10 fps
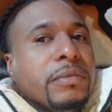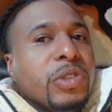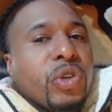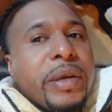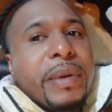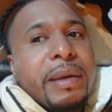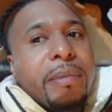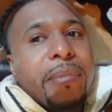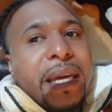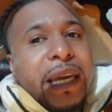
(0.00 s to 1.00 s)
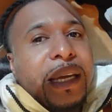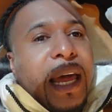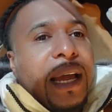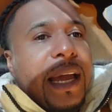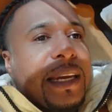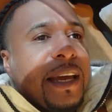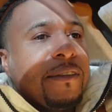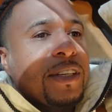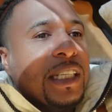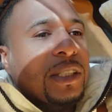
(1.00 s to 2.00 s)
dreaming big. Like I ain't
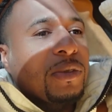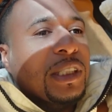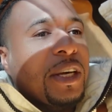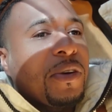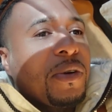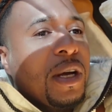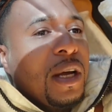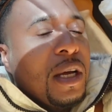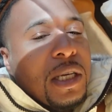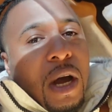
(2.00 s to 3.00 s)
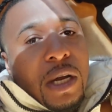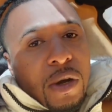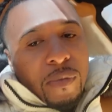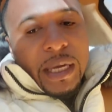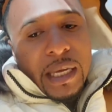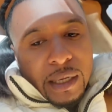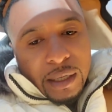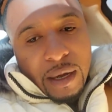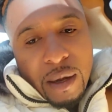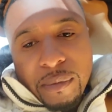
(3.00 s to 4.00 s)
never just gonna settle. Y'all know me.
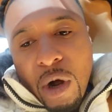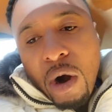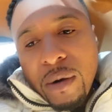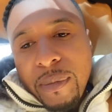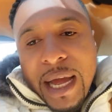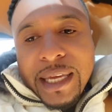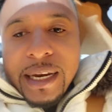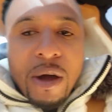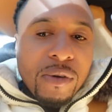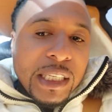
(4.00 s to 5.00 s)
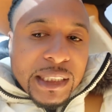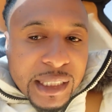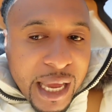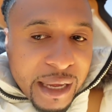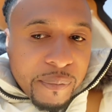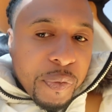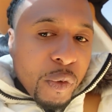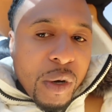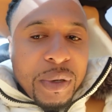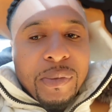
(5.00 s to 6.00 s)
I'm hard body and I don't listen like
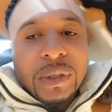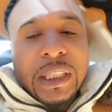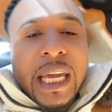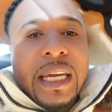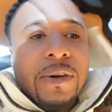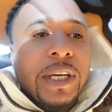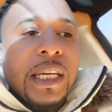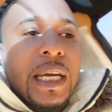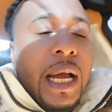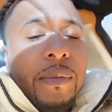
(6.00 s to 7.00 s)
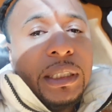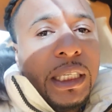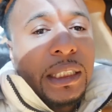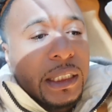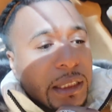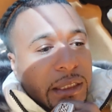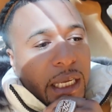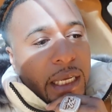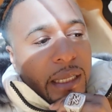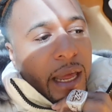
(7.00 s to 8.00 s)
what people say or get in the comment section and
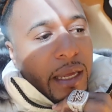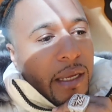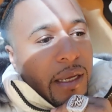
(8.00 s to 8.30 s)
saying like